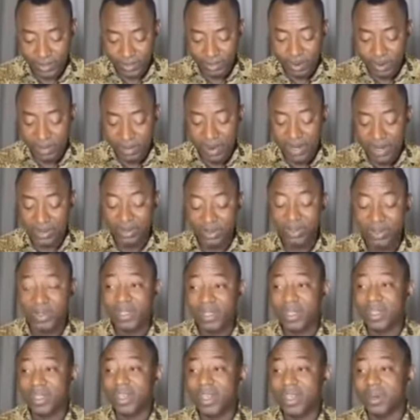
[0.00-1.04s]
Remember in those
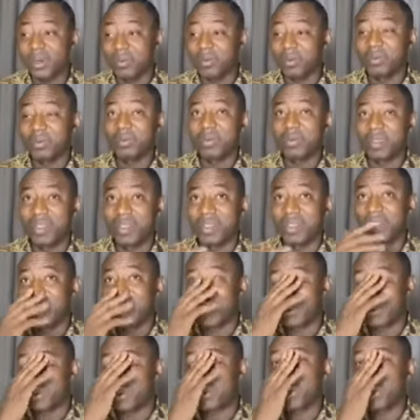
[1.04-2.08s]
days,
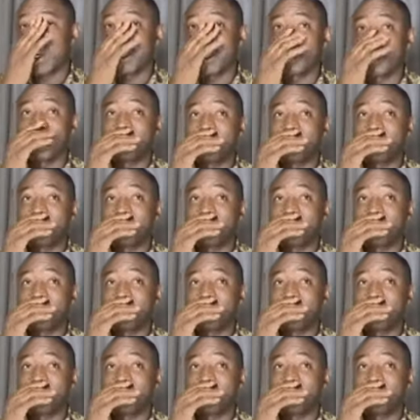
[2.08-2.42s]
teachers used to ask